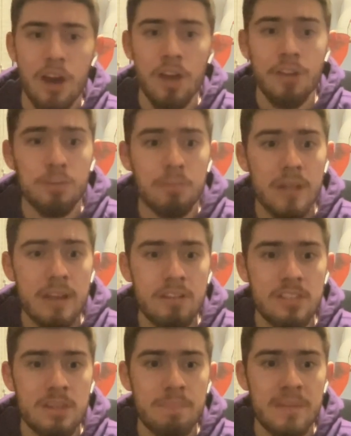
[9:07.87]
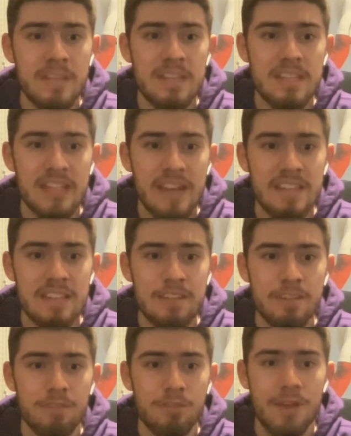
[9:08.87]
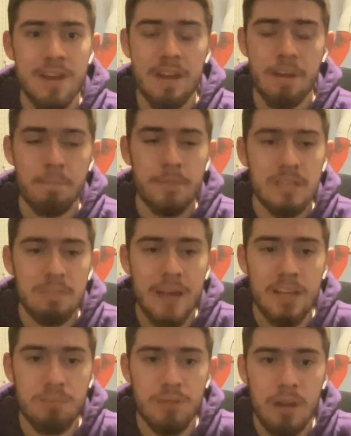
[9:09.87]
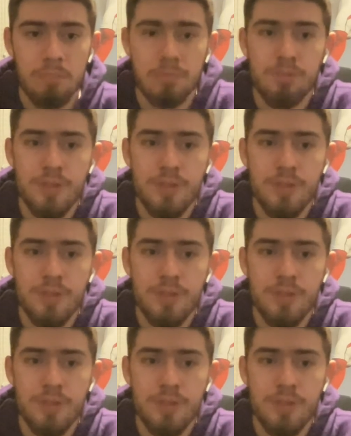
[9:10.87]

other players to be decisive, creating a mismatch problem,